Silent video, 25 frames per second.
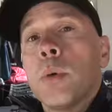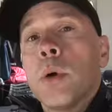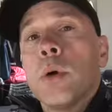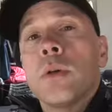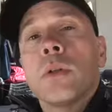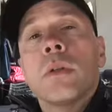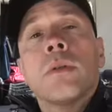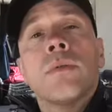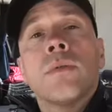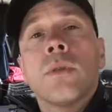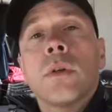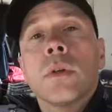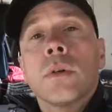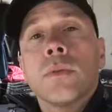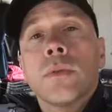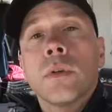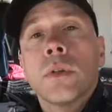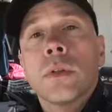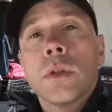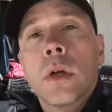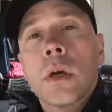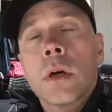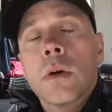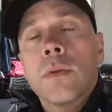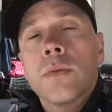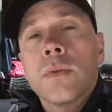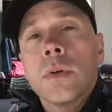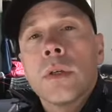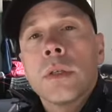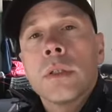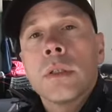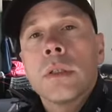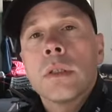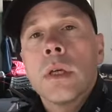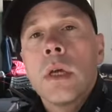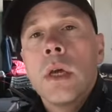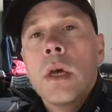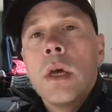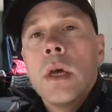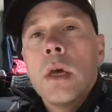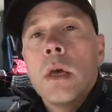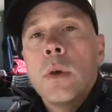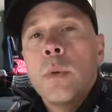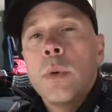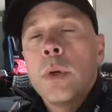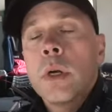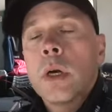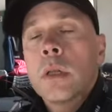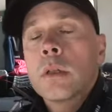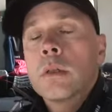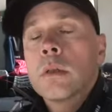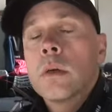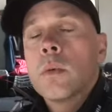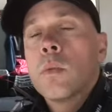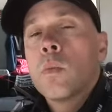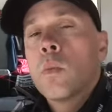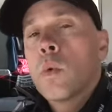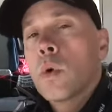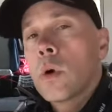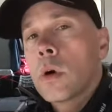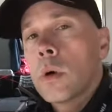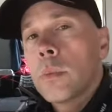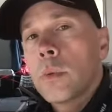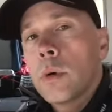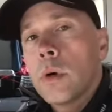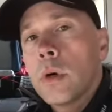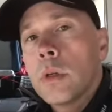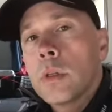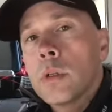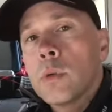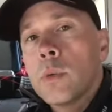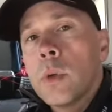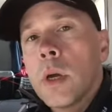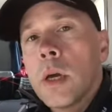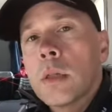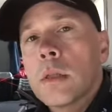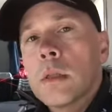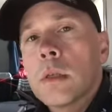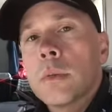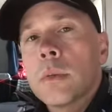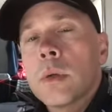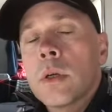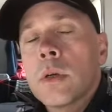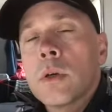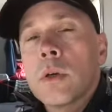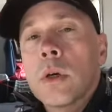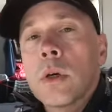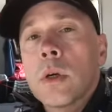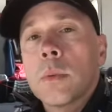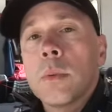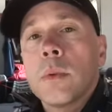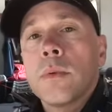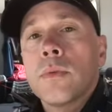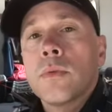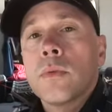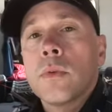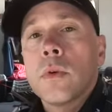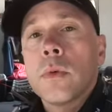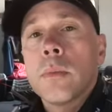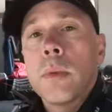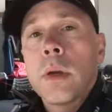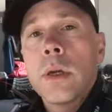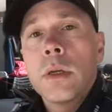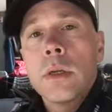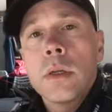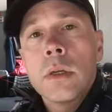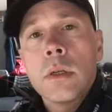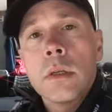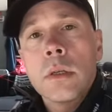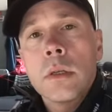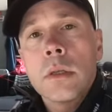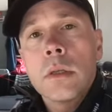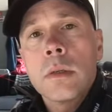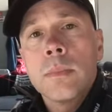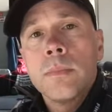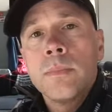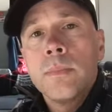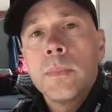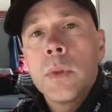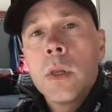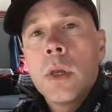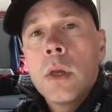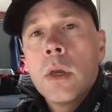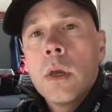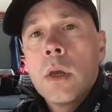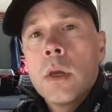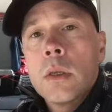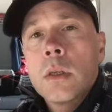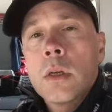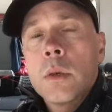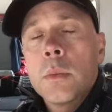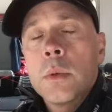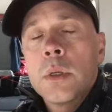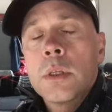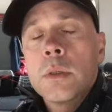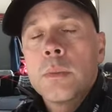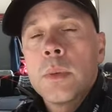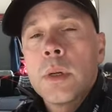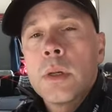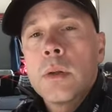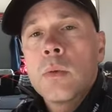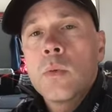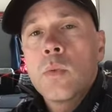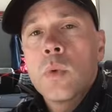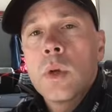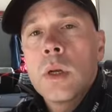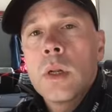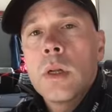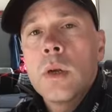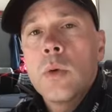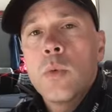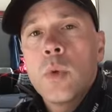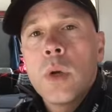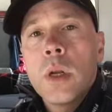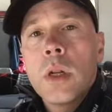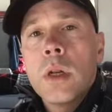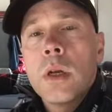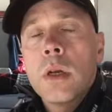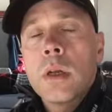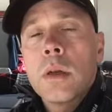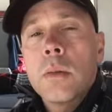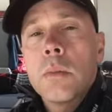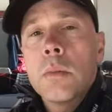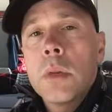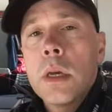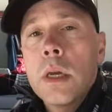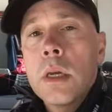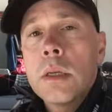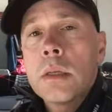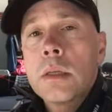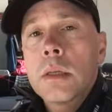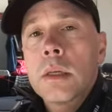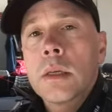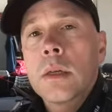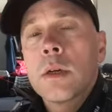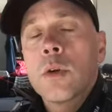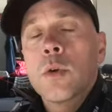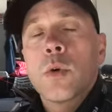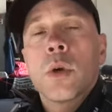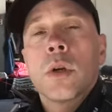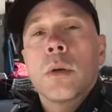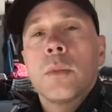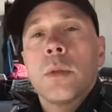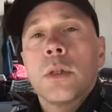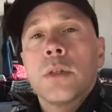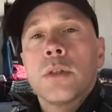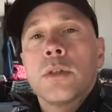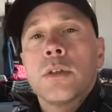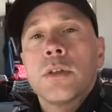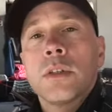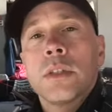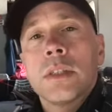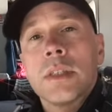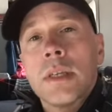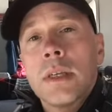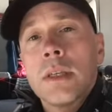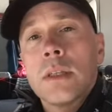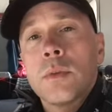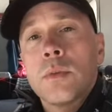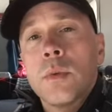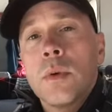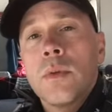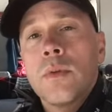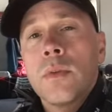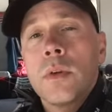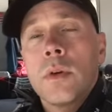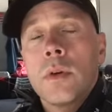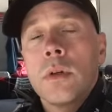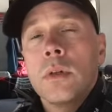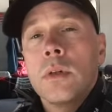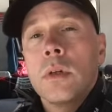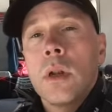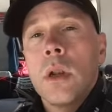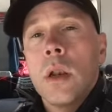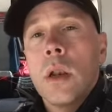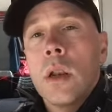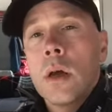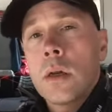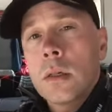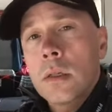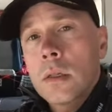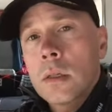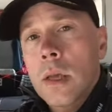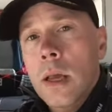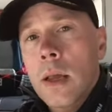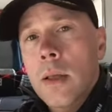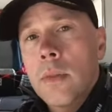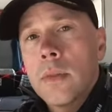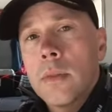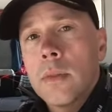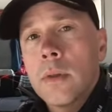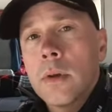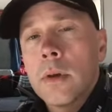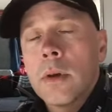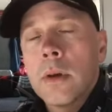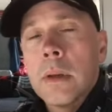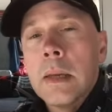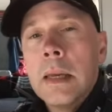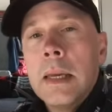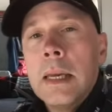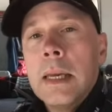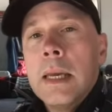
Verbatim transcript: posing for the photographers. We got some warbirds, we had some incredible formations. So it's been really, really an amazing and incredible success. We've learned a lot and uh,